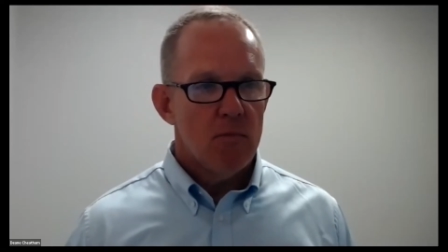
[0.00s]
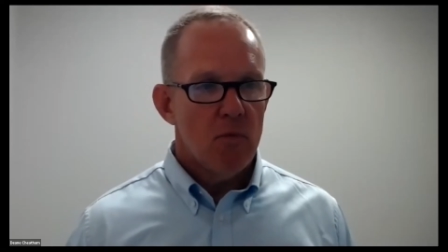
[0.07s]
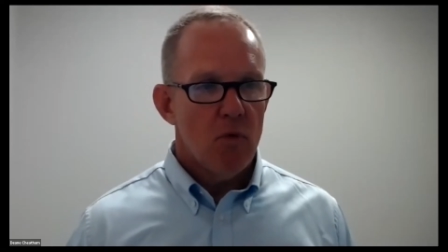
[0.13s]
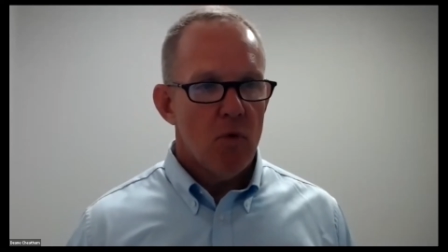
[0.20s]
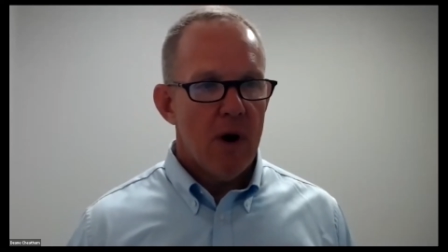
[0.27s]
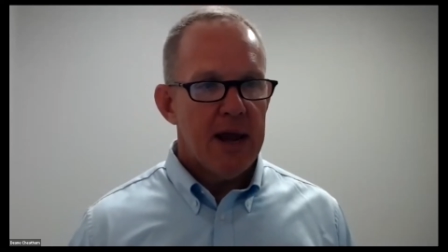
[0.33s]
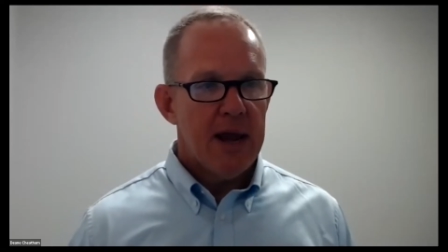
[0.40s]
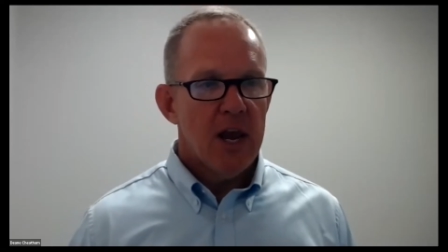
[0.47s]

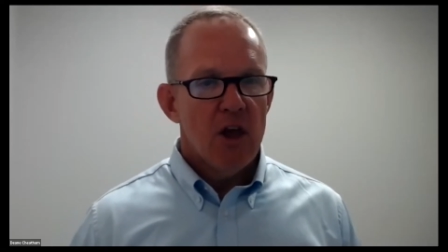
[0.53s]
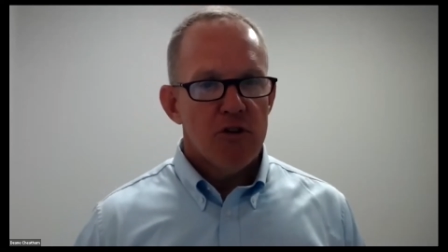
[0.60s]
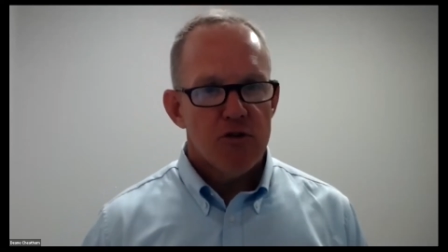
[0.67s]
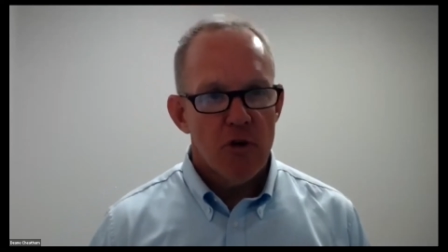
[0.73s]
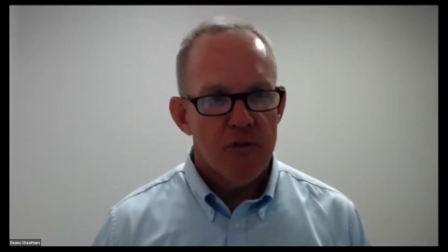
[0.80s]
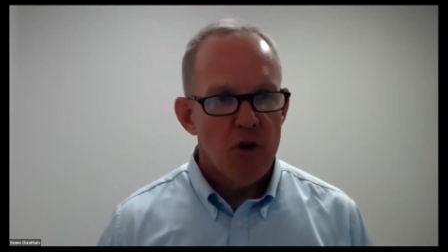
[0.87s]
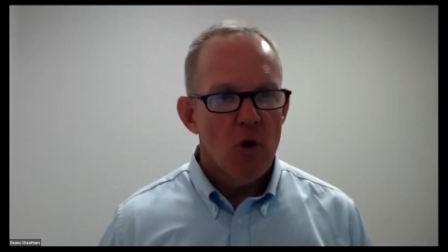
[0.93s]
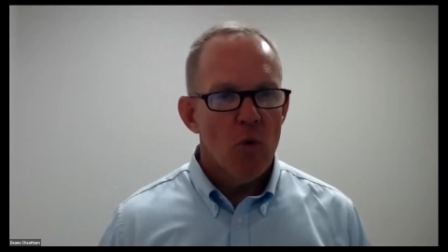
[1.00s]
right? So
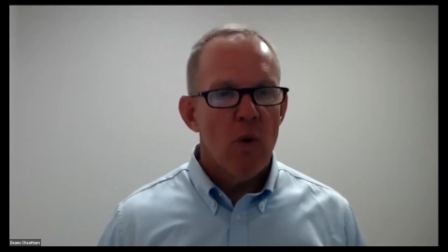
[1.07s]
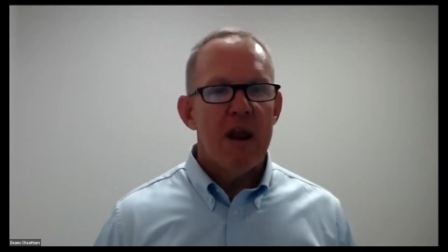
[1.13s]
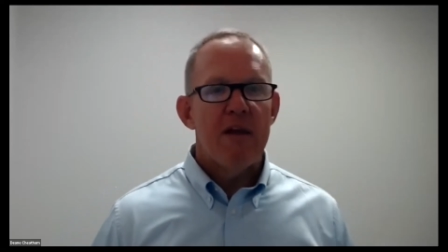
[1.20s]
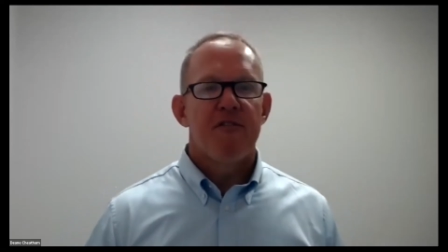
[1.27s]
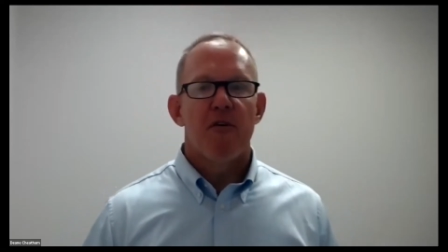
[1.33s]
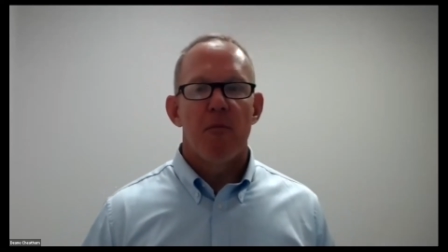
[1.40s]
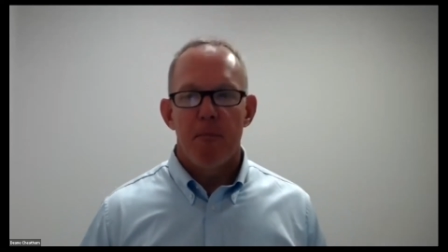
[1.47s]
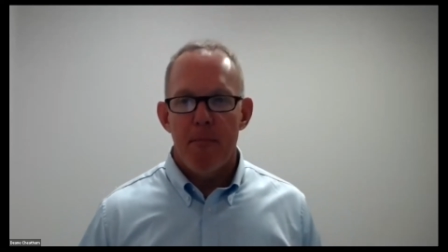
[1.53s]
if you're running
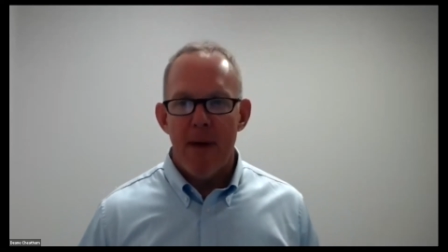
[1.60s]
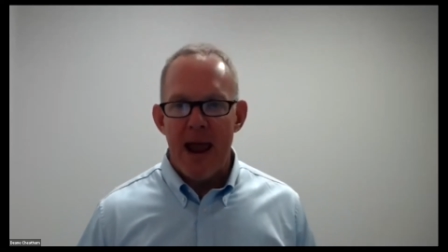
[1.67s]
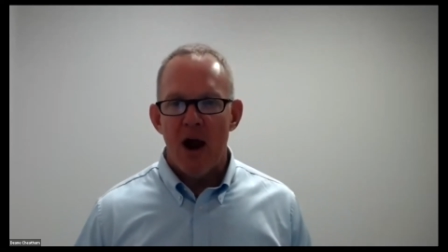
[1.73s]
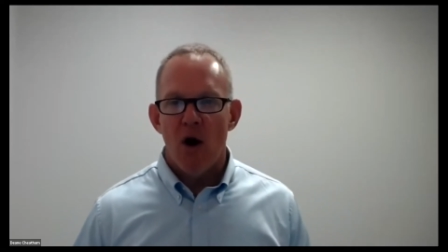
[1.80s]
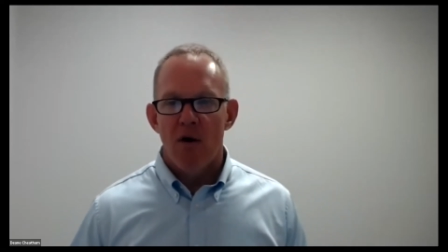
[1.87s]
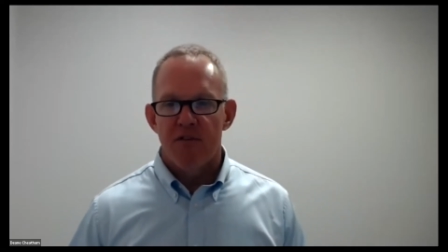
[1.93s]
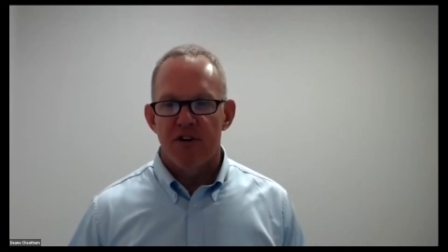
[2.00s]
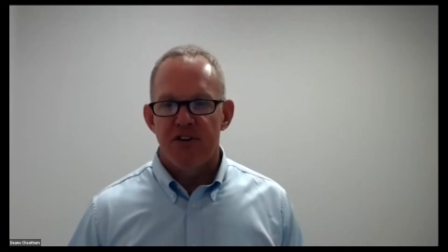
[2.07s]
for mayor
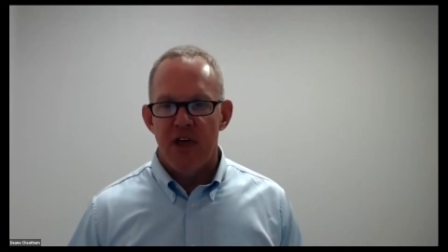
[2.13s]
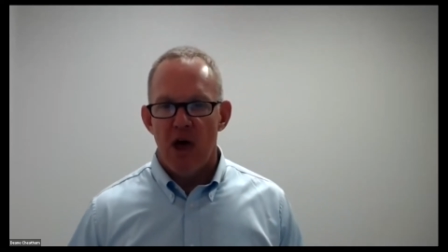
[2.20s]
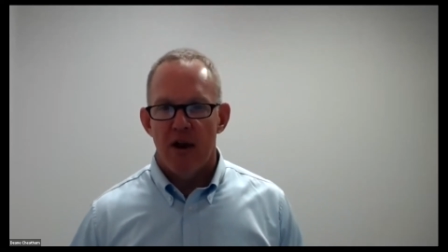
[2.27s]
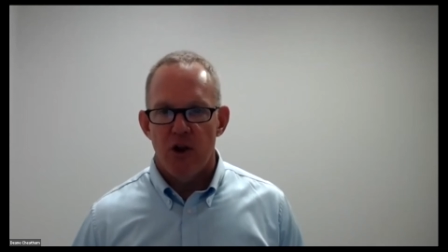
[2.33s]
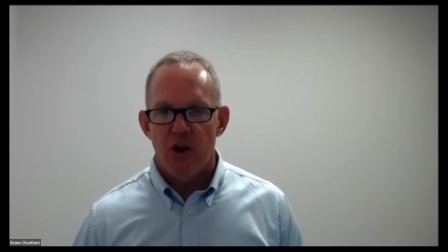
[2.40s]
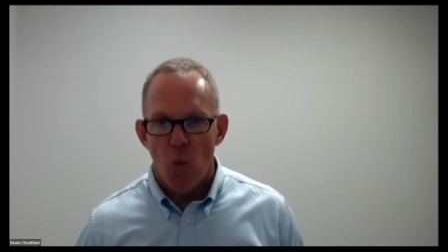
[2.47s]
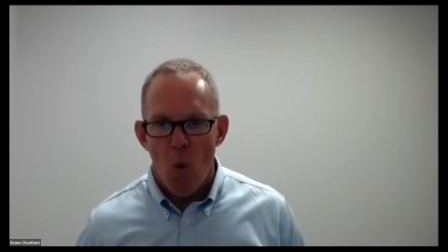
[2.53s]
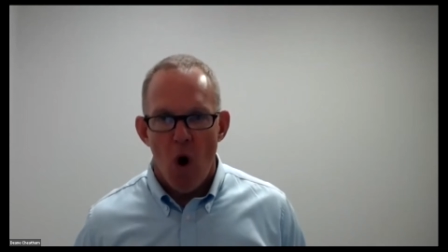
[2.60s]
of a town and
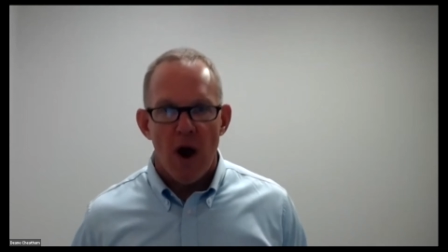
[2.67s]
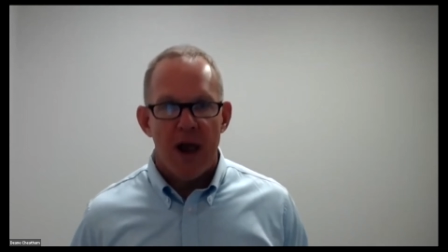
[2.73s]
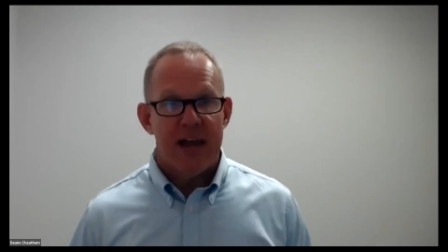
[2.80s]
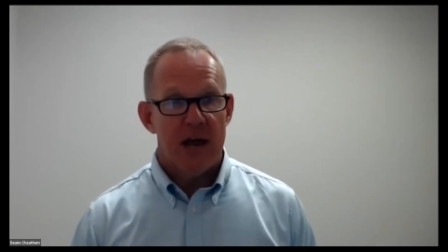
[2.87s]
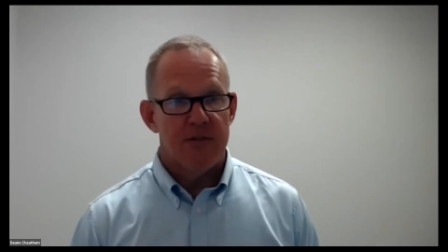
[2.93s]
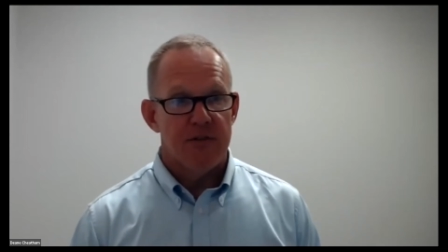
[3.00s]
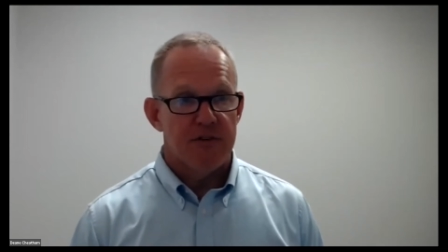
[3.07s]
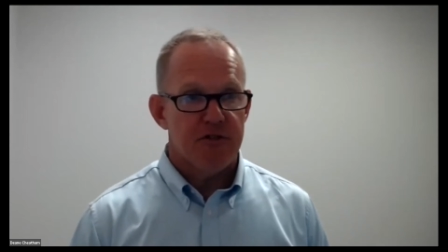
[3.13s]
you're walking
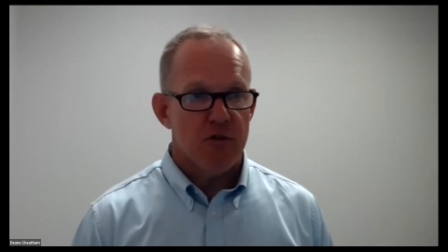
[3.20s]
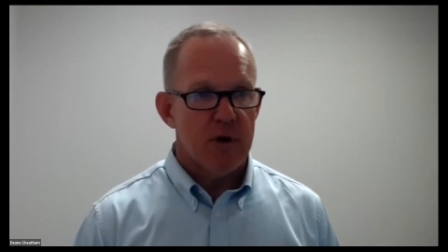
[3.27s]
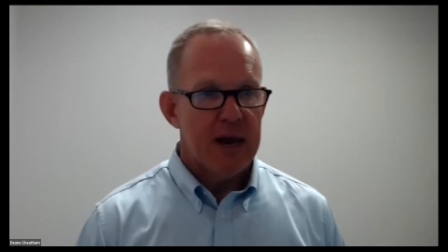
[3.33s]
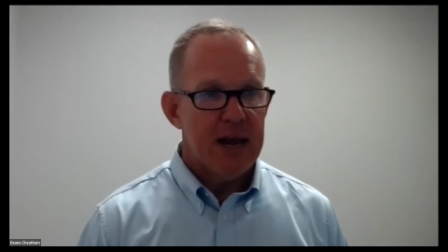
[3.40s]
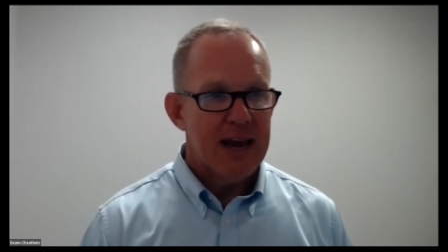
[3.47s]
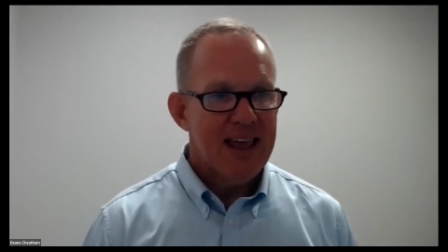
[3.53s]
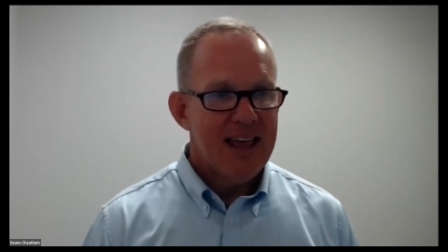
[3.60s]
down the street,